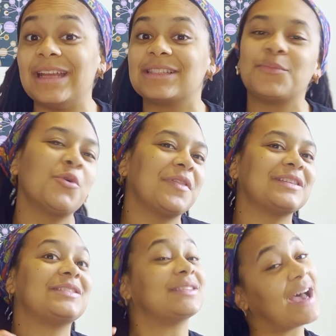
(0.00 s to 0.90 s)
it's more the
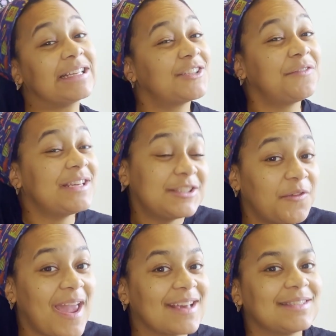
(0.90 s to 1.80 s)
size of these
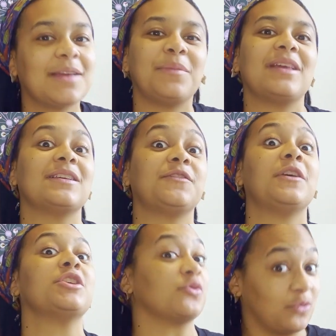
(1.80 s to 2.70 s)
fangs that make this
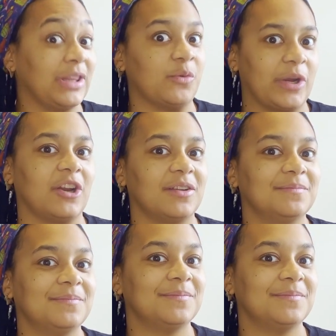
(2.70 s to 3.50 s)
fish really weird.